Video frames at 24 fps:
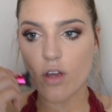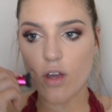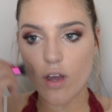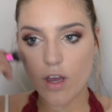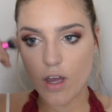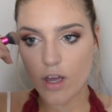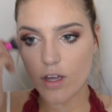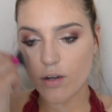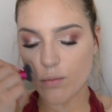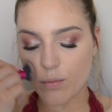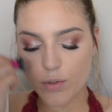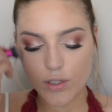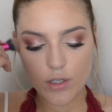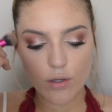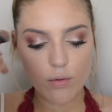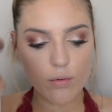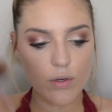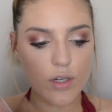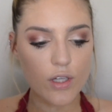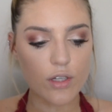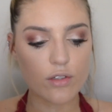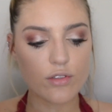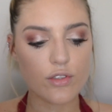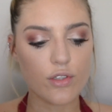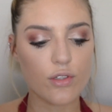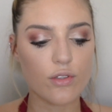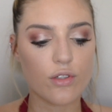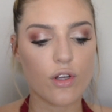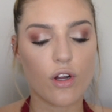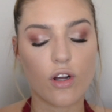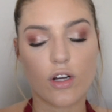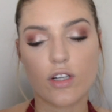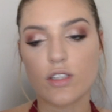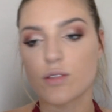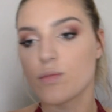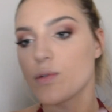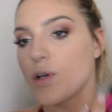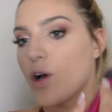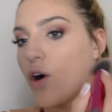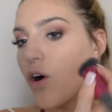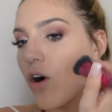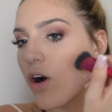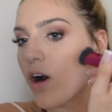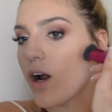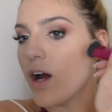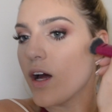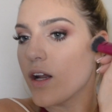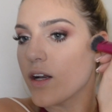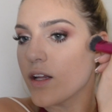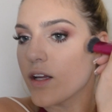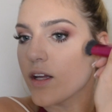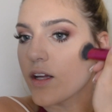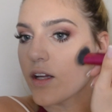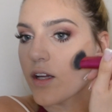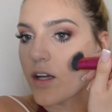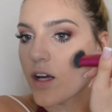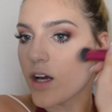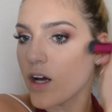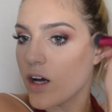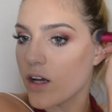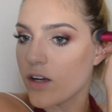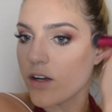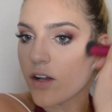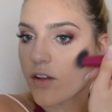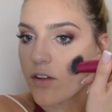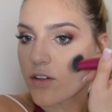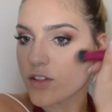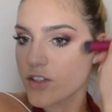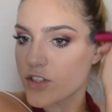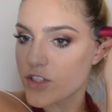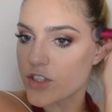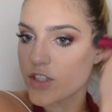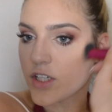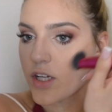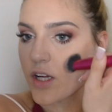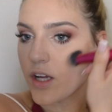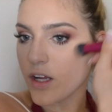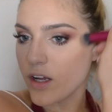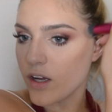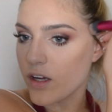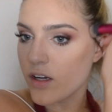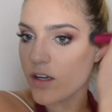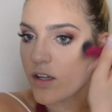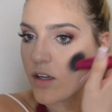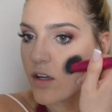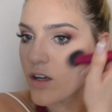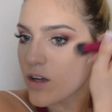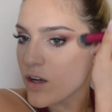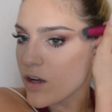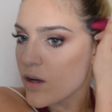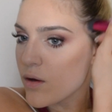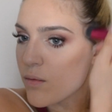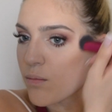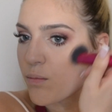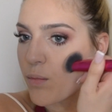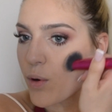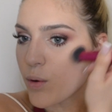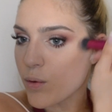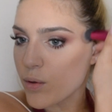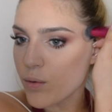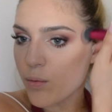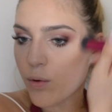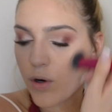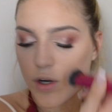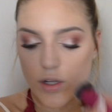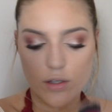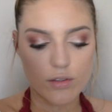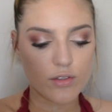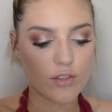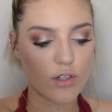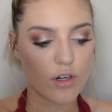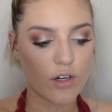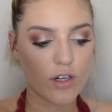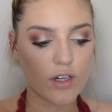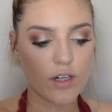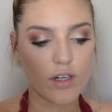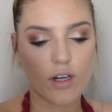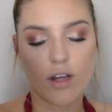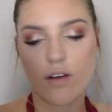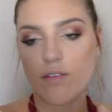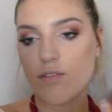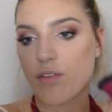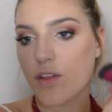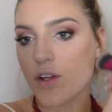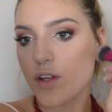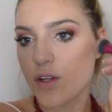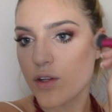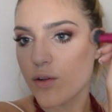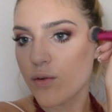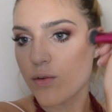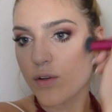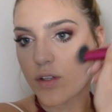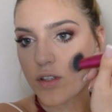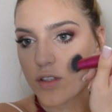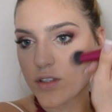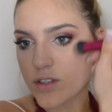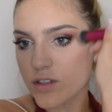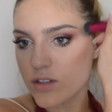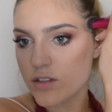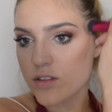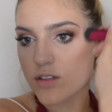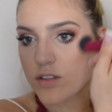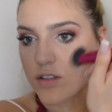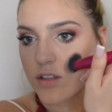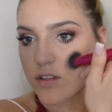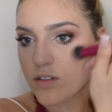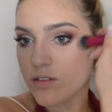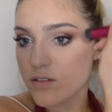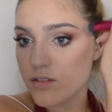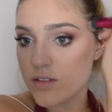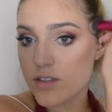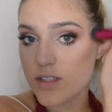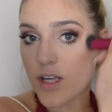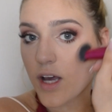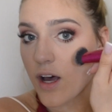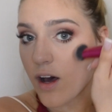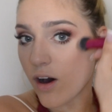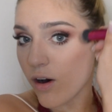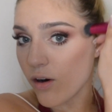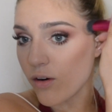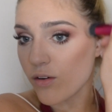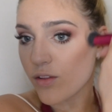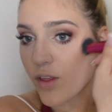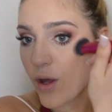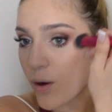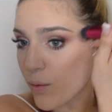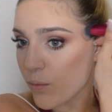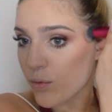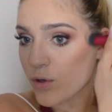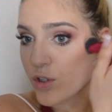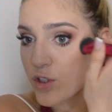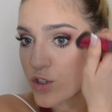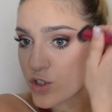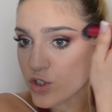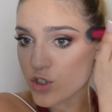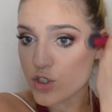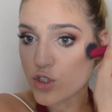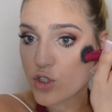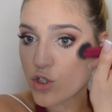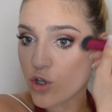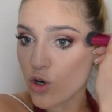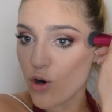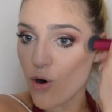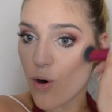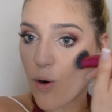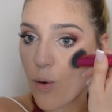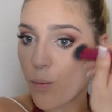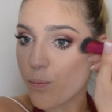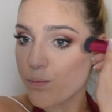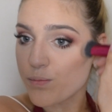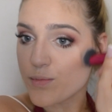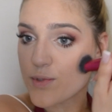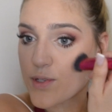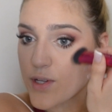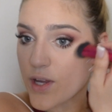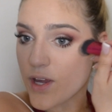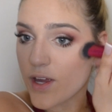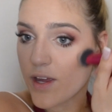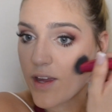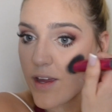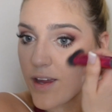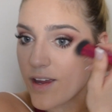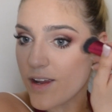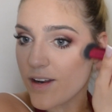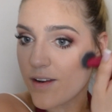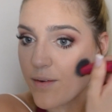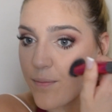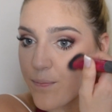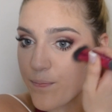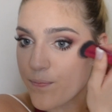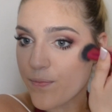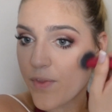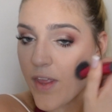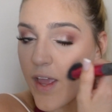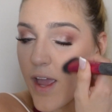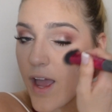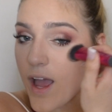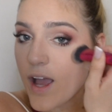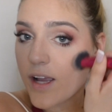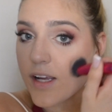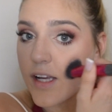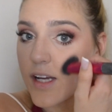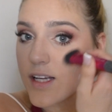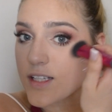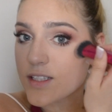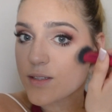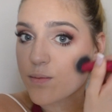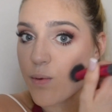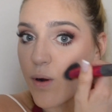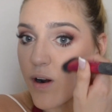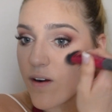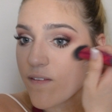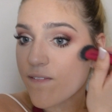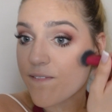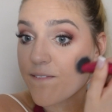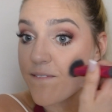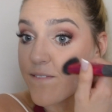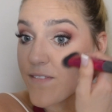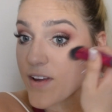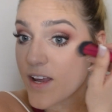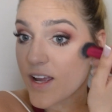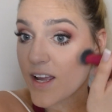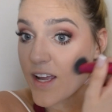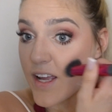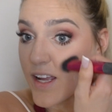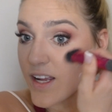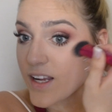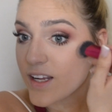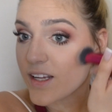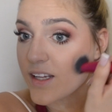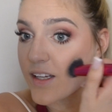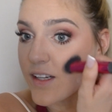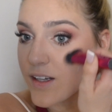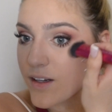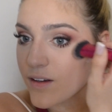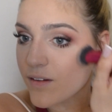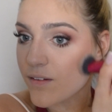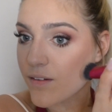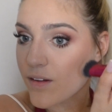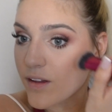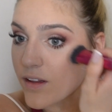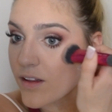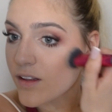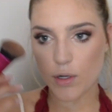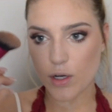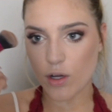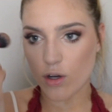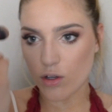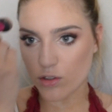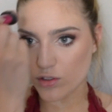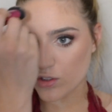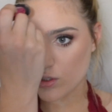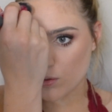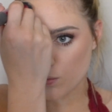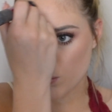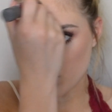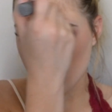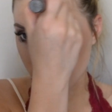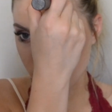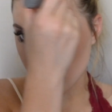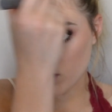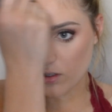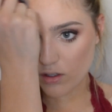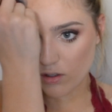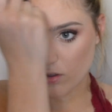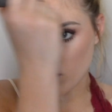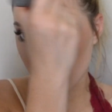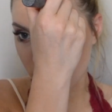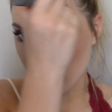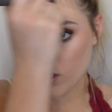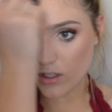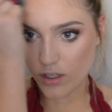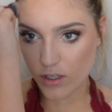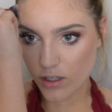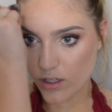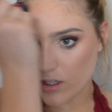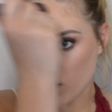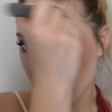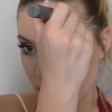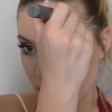And we don't want to go too dark because we are adding another shade, but we want to go dark enough that you can tell that we're sculpted because we're fake. I'm going to also put it on